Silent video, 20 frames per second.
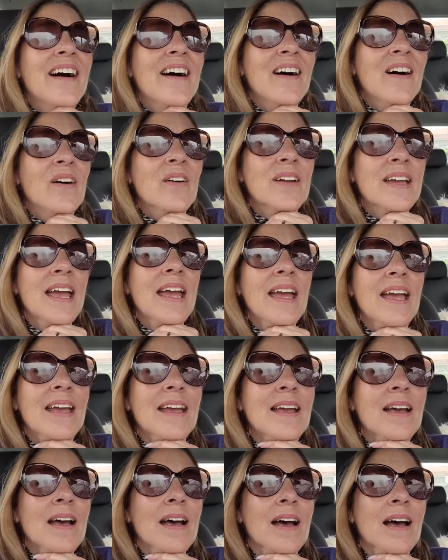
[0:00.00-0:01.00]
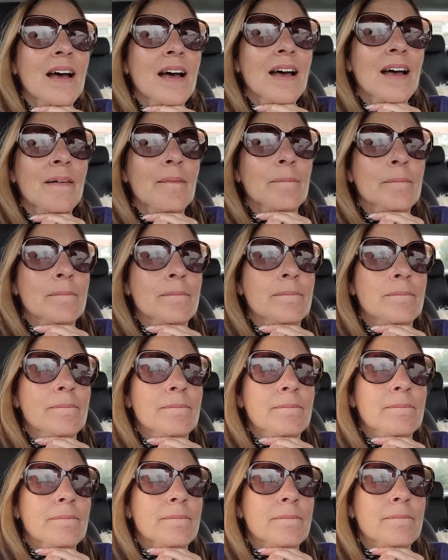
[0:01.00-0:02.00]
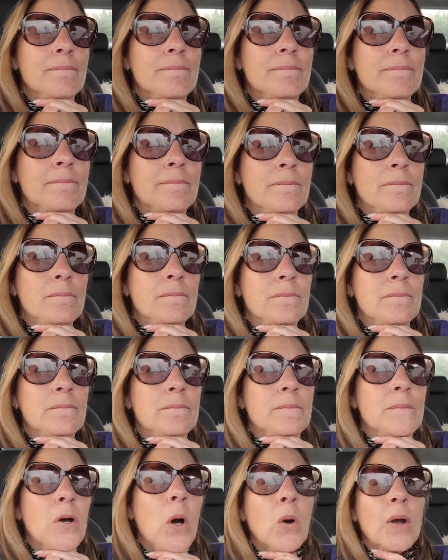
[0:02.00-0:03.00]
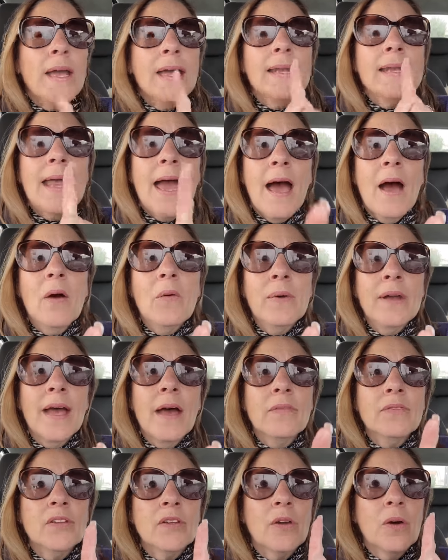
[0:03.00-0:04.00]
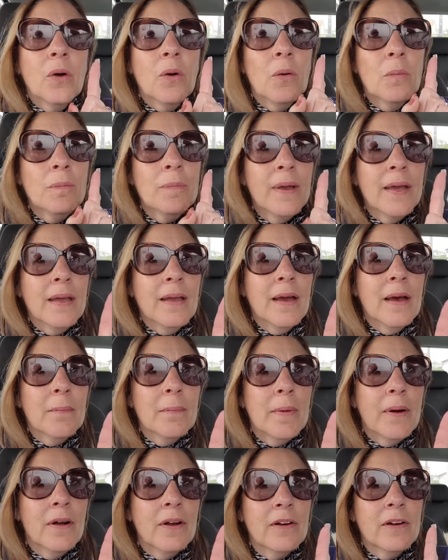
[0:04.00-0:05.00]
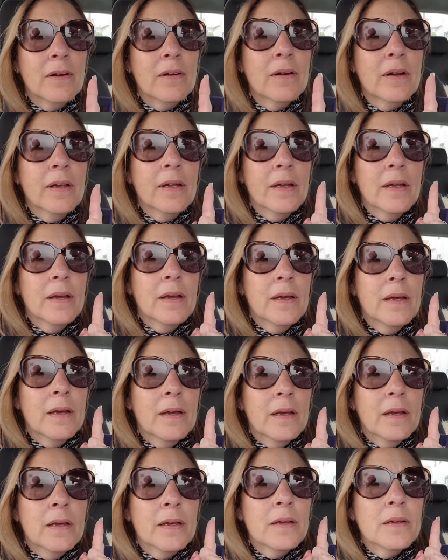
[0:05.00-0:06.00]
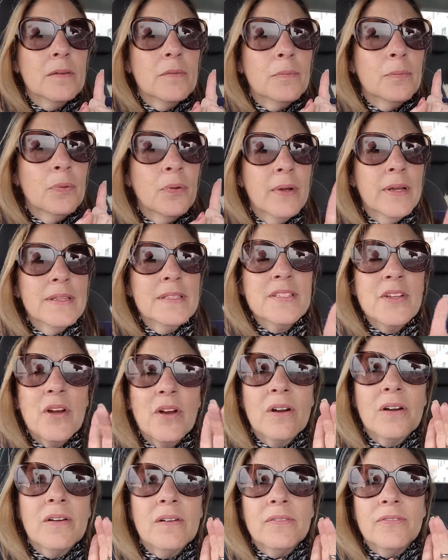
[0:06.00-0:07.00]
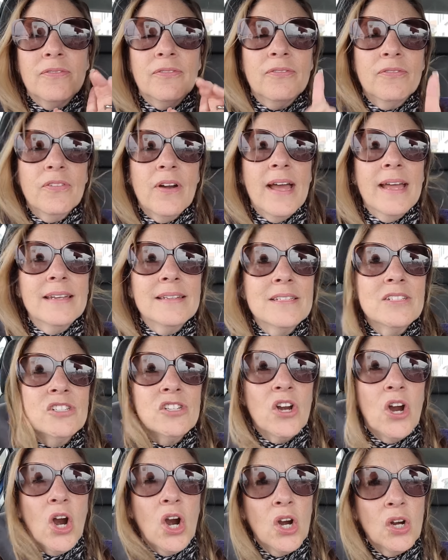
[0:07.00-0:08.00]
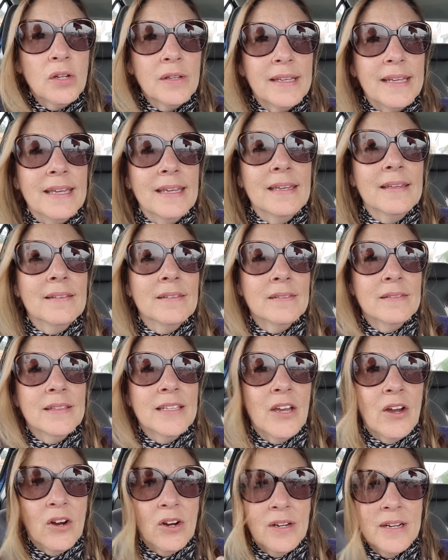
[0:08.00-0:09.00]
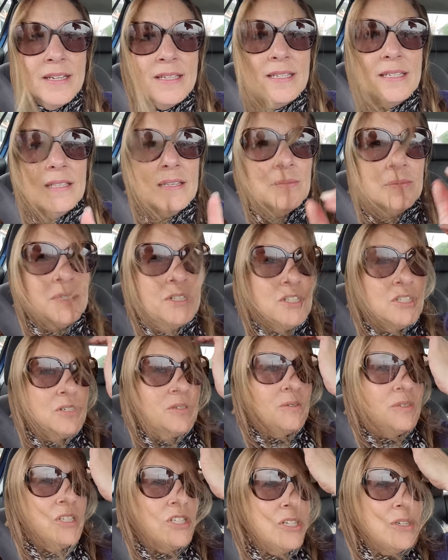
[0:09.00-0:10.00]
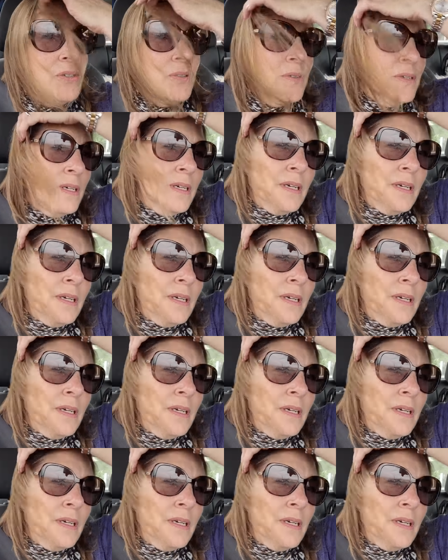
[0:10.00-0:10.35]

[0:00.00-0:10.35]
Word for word: Okay. Um, okay, now we have to go and pick up our prints. Prints, our friend Charlie, the artist that we showed you